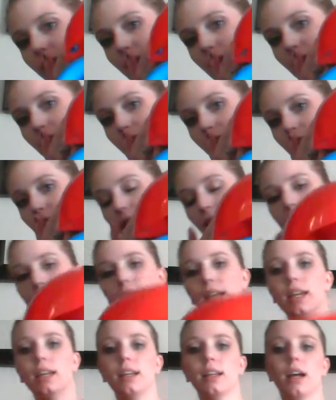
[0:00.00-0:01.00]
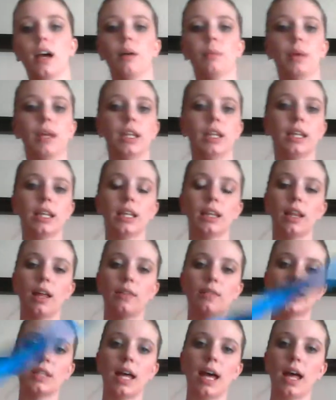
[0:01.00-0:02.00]
that they can come in. He
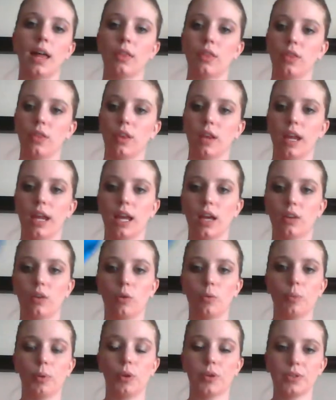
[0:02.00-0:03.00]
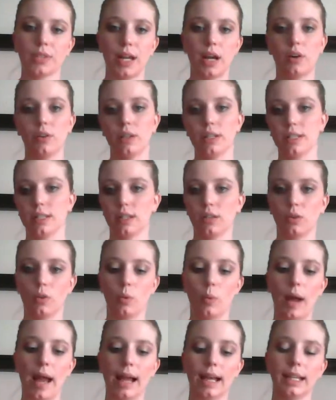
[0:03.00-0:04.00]
loves that. The handle pulls out and it's a little
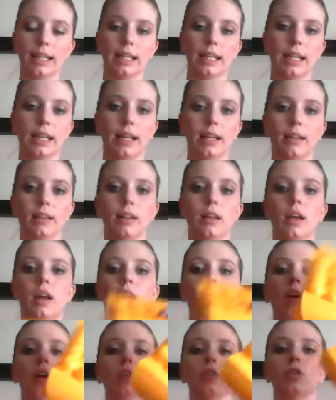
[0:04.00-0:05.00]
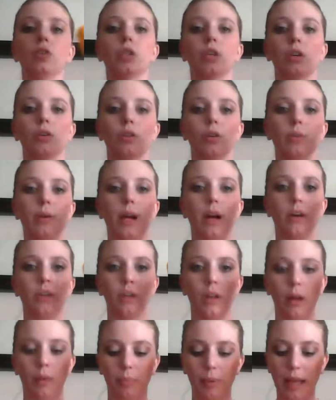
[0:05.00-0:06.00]
wagon. He can steer around
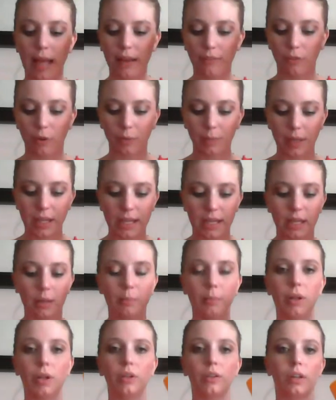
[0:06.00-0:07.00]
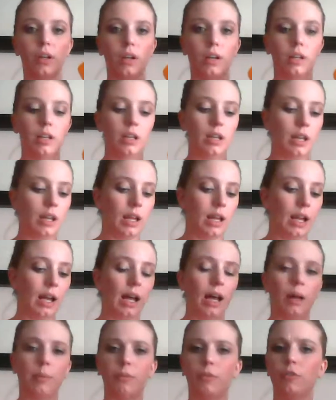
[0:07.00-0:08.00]
a platform that he can build on.
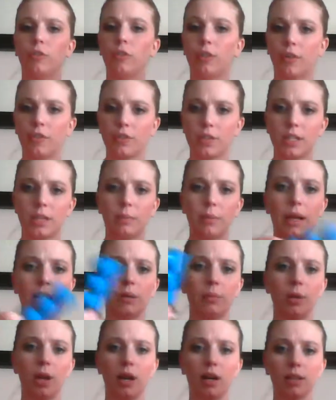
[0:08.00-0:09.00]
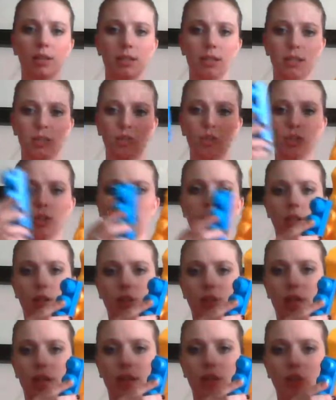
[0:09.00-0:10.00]
If you've never seen Mega Bloks,
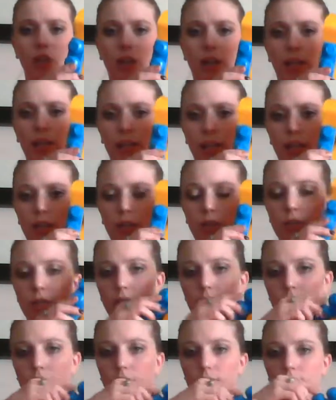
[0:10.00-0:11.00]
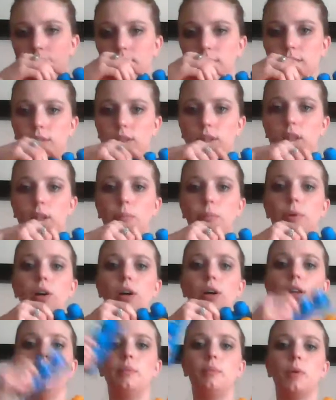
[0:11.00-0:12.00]
they're like giant Legos. They just clip
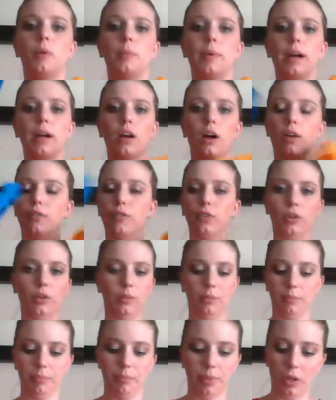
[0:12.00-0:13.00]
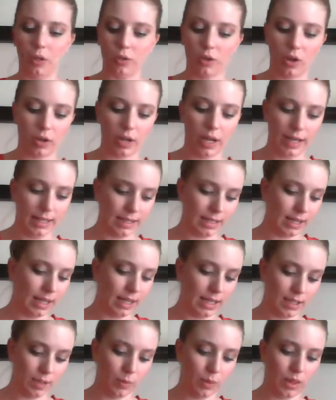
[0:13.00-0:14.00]
on, pull back off. You can build all kinds of
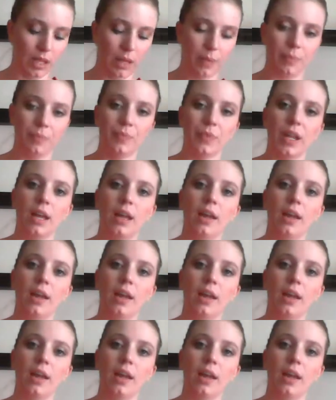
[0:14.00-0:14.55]
things with them.